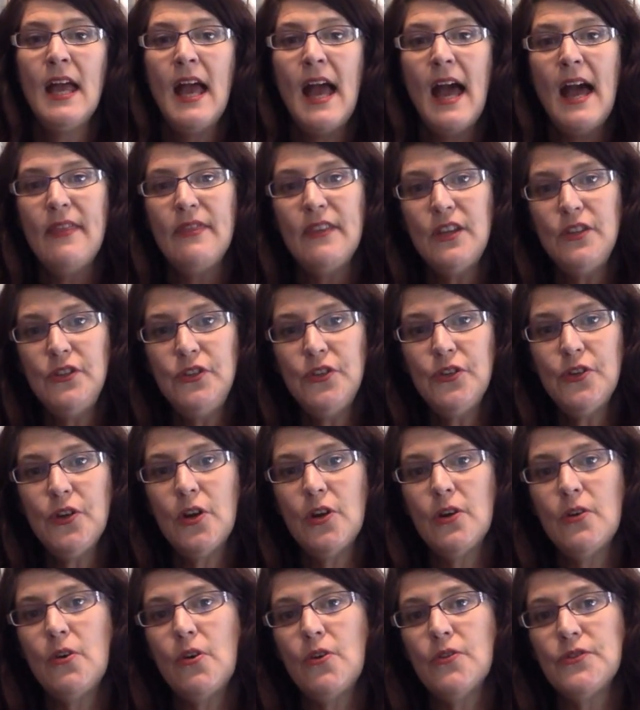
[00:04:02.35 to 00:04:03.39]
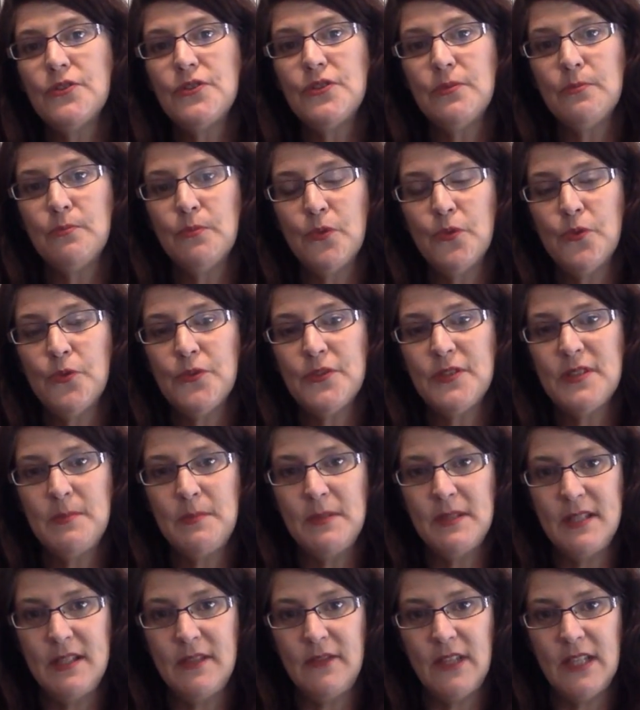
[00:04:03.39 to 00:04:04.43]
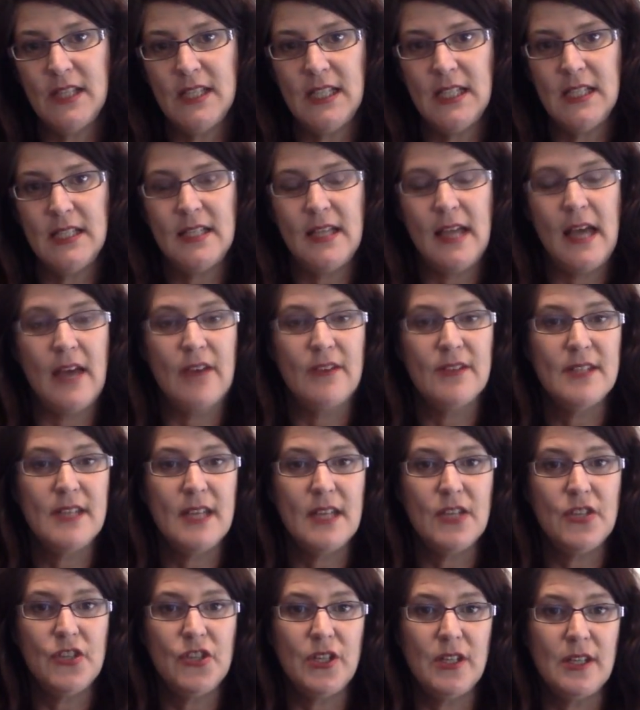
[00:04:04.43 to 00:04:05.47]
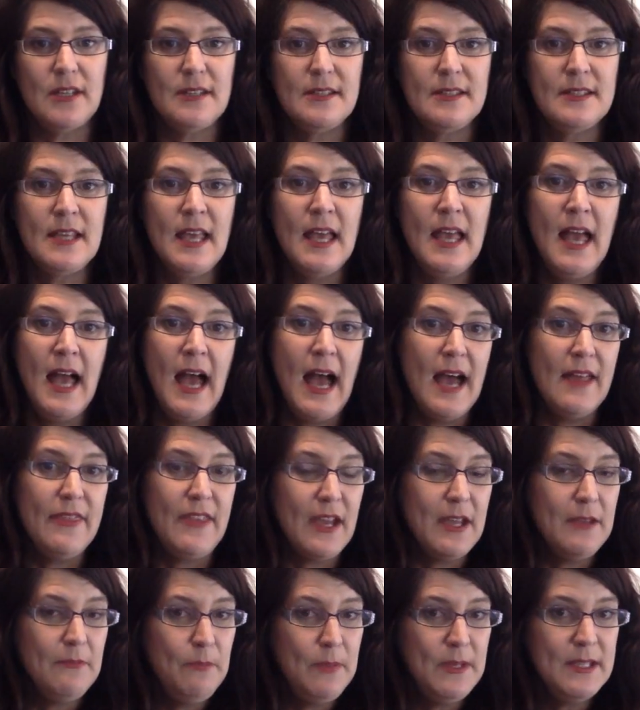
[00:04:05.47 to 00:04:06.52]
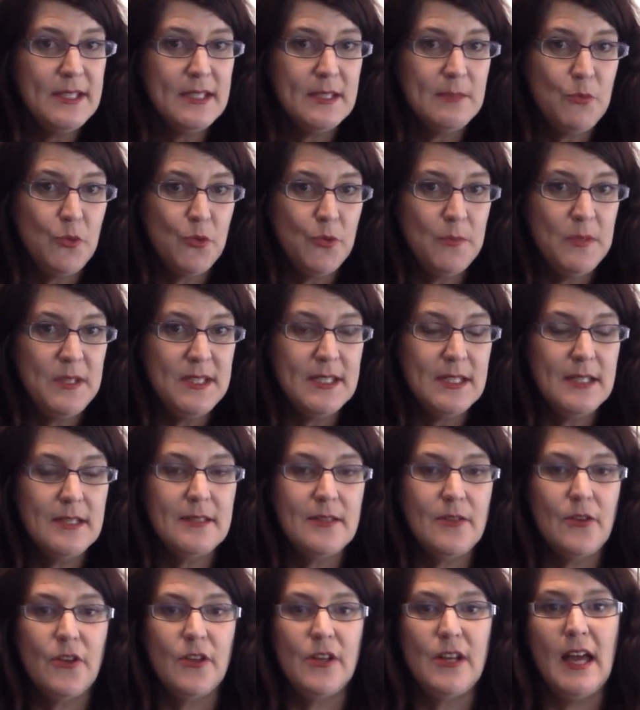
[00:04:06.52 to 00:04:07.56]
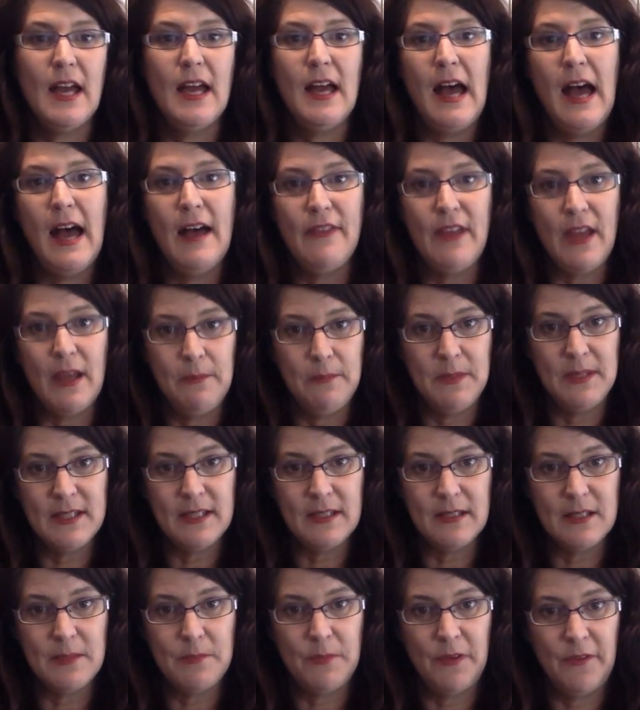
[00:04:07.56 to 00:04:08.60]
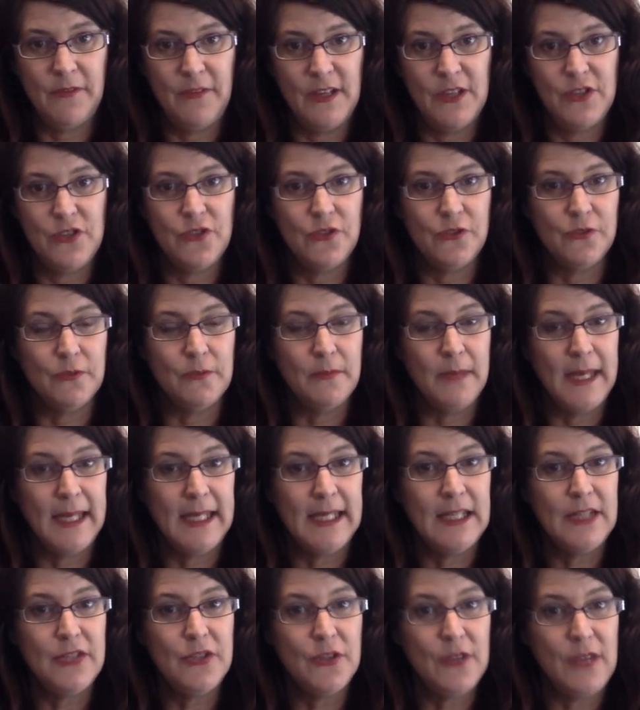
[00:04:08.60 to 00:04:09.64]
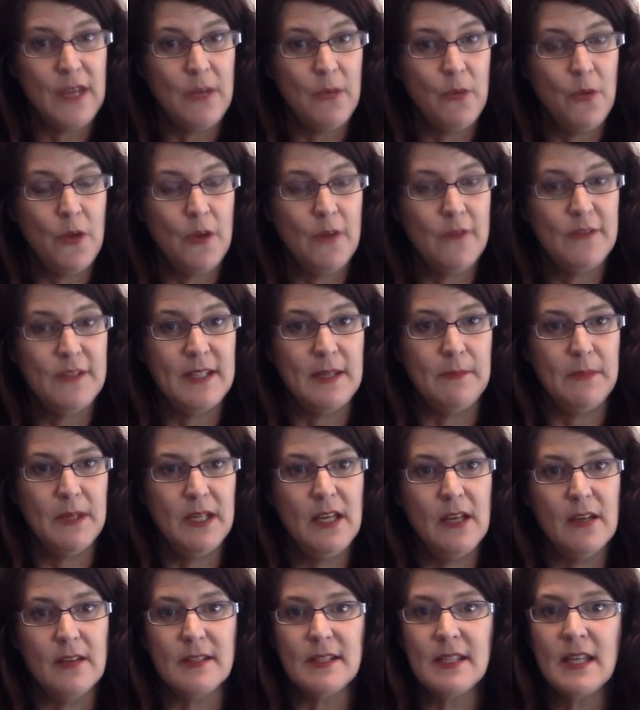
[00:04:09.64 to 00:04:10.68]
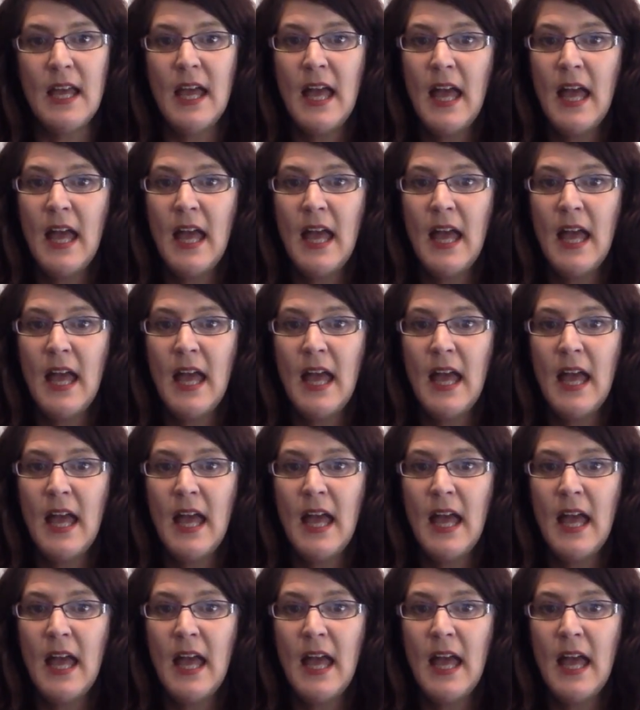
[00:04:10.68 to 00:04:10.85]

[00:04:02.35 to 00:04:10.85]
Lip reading: And then you go on to more specific details, such as, are they a small business owner? Are they a business professional? Meaning, do they work for somebody else?